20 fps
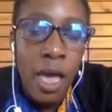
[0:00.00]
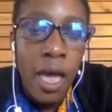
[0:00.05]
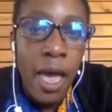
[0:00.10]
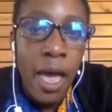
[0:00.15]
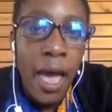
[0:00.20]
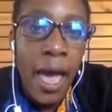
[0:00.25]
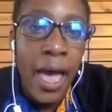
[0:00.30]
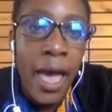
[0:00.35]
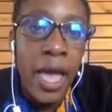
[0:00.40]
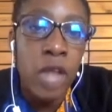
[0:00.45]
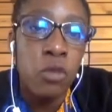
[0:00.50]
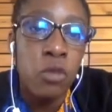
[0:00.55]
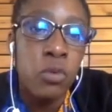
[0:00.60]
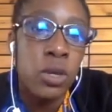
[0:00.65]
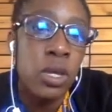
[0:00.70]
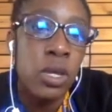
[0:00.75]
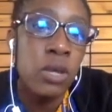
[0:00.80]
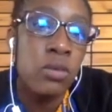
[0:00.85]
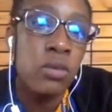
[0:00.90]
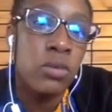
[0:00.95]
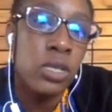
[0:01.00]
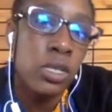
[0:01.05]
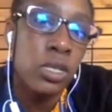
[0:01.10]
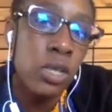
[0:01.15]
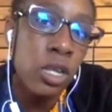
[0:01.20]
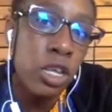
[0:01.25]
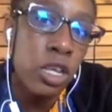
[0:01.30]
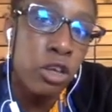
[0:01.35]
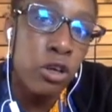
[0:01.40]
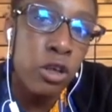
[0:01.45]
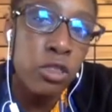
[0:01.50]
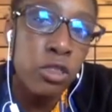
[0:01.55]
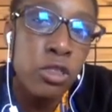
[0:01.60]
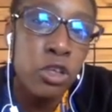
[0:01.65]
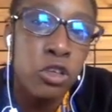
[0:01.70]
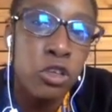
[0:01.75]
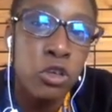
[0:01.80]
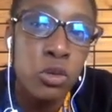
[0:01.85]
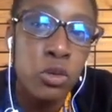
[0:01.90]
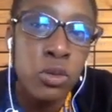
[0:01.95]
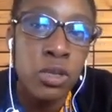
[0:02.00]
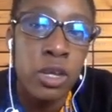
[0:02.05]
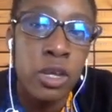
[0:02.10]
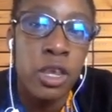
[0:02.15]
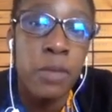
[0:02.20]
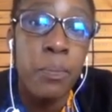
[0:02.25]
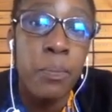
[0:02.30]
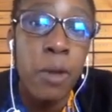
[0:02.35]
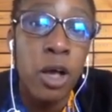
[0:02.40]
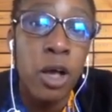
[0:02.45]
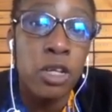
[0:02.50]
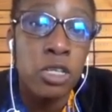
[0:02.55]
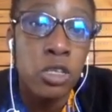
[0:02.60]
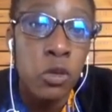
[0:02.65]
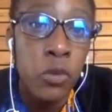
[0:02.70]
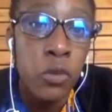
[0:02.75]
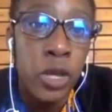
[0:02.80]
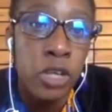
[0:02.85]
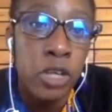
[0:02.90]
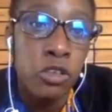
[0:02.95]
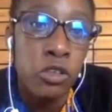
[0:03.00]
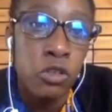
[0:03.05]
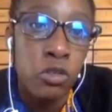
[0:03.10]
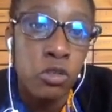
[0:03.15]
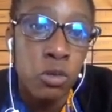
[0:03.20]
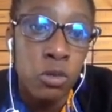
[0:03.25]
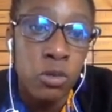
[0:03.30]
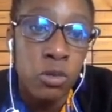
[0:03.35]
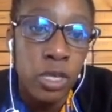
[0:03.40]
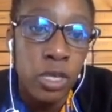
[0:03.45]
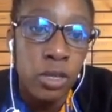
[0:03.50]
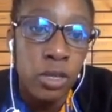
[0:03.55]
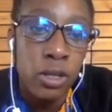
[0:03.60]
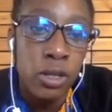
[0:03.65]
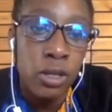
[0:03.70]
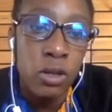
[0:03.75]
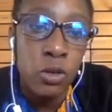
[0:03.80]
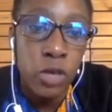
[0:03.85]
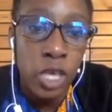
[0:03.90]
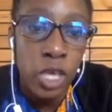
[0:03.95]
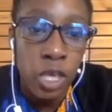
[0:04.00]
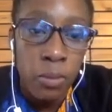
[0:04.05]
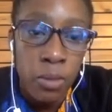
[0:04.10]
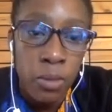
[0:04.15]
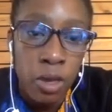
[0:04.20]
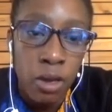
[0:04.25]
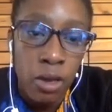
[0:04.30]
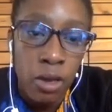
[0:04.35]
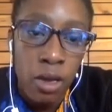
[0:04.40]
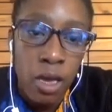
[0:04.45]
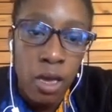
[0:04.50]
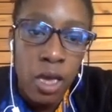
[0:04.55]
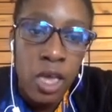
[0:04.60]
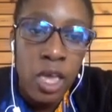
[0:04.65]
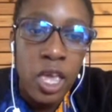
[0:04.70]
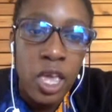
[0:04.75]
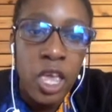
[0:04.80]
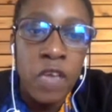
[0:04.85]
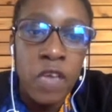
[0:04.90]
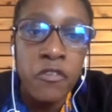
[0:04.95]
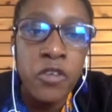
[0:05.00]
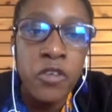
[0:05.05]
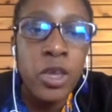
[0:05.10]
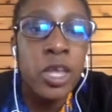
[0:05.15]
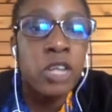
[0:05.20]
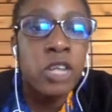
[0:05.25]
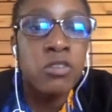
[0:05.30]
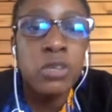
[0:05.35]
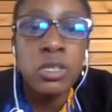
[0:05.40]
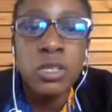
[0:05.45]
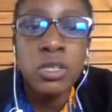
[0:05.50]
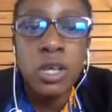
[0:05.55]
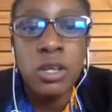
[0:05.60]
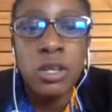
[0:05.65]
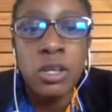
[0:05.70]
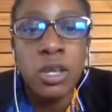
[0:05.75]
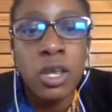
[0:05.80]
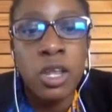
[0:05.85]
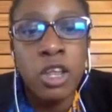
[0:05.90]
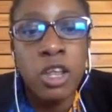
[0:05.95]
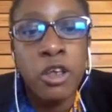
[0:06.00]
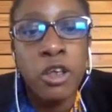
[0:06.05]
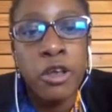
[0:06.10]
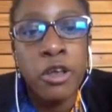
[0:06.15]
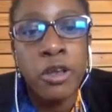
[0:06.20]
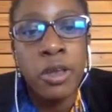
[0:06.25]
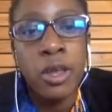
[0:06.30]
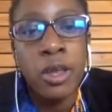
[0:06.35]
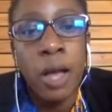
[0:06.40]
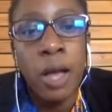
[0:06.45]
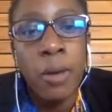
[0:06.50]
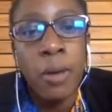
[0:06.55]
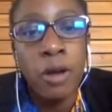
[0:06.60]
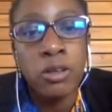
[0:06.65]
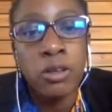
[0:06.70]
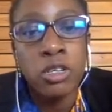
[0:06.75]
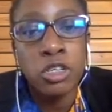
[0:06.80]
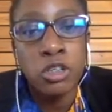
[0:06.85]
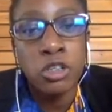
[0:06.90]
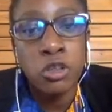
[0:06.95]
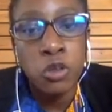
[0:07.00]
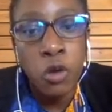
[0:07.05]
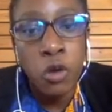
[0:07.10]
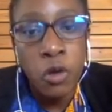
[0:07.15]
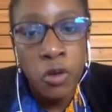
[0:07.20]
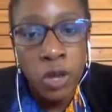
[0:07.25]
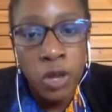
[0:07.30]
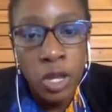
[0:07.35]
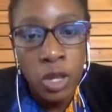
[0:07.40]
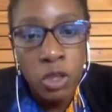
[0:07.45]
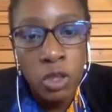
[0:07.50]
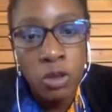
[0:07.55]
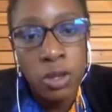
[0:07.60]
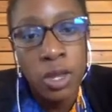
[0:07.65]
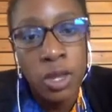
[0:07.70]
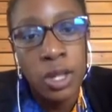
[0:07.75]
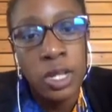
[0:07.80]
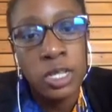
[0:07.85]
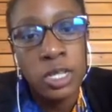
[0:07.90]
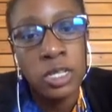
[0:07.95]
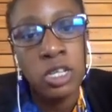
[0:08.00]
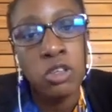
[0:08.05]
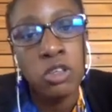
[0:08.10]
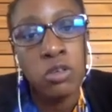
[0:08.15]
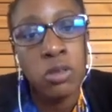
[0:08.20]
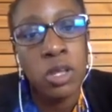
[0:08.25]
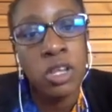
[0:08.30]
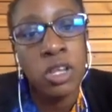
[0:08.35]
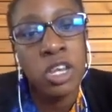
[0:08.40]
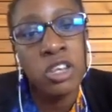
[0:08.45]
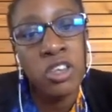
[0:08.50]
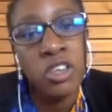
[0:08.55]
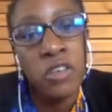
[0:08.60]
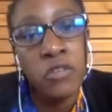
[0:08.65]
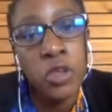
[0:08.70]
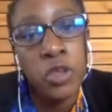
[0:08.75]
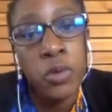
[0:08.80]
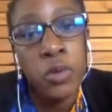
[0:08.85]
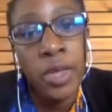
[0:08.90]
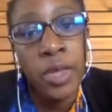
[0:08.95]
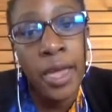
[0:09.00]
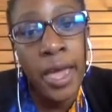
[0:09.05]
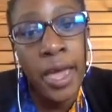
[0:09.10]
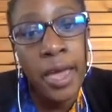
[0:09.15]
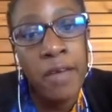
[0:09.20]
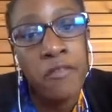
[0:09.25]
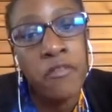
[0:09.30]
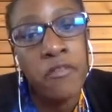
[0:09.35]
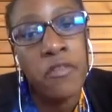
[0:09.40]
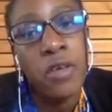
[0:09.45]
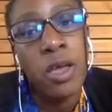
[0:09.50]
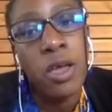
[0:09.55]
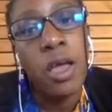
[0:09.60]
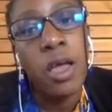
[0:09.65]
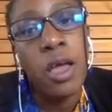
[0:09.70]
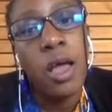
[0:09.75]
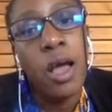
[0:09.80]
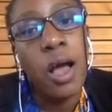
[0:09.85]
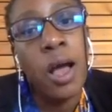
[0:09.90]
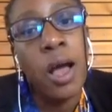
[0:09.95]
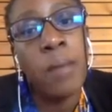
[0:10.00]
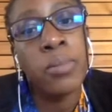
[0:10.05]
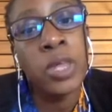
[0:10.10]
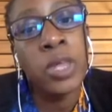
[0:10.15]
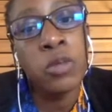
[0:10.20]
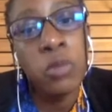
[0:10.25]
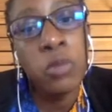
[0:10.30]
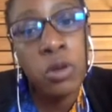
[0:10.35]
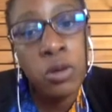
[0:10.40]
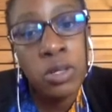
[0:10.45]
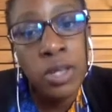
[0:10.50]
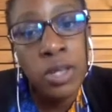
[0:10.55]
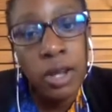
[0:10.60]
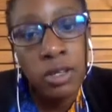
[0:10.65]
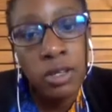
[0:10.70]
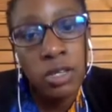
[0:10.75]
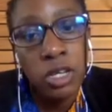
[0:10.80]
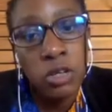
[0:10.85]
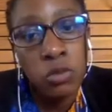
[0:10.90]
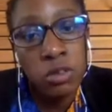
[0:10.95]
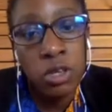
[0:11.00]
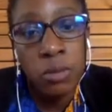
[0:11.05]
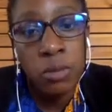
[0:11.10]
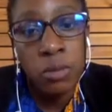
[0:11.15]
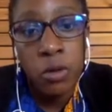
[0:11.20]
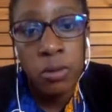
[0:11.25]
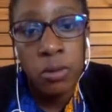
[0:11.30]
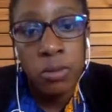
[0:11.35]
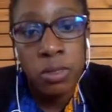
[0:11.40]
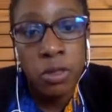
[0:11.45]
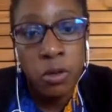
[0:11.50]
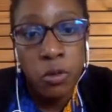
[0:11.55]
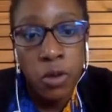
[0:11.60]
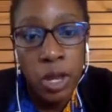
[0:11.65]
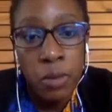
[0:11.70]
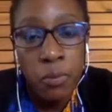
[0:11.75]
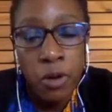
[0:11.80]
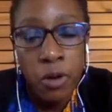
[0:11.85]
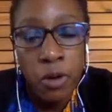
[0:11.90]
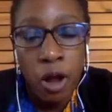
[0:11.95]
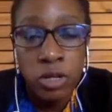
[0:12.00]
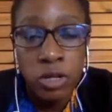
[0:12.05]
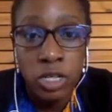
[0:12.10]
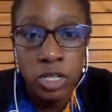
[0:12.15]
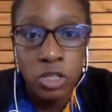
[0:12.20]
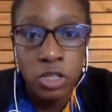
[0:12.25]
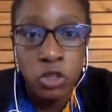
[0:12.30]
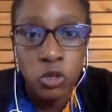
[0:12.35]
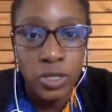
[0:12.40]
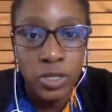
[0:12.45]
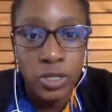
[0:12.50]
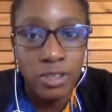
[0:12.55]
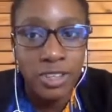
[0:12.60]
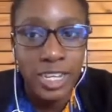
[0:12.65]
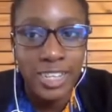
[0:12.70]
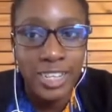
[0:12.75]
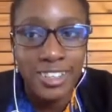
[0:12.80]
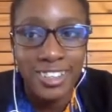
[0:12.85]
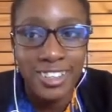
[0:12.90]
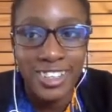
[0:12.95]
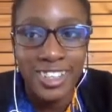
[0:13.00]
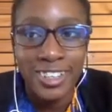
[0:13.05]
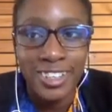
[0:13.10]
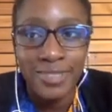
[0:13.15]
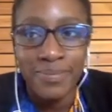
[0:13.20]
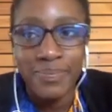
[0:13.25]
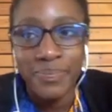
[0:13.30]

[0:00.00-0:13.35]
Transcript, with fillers: And we recently got the news that he passed away due to leukemia. If you're interested in learning about his story, you can listen to an interview we have that we conducted with Timothy Ray Brown in 2018.